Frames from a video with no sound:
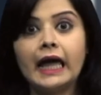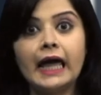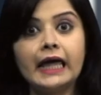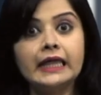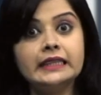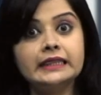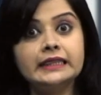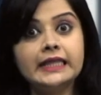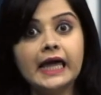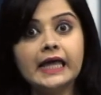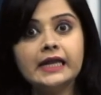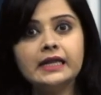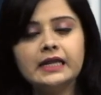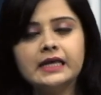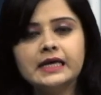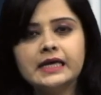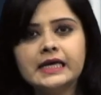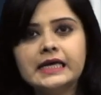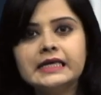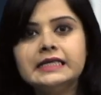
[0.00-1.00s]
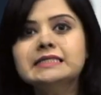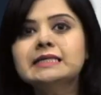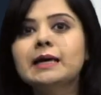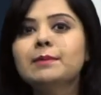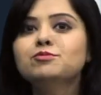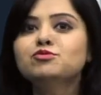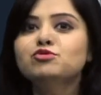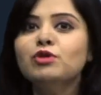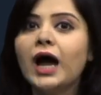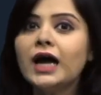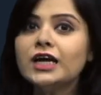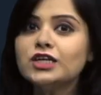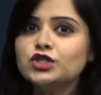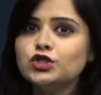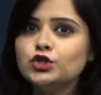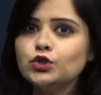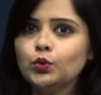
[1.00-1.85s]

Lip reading: and then subtract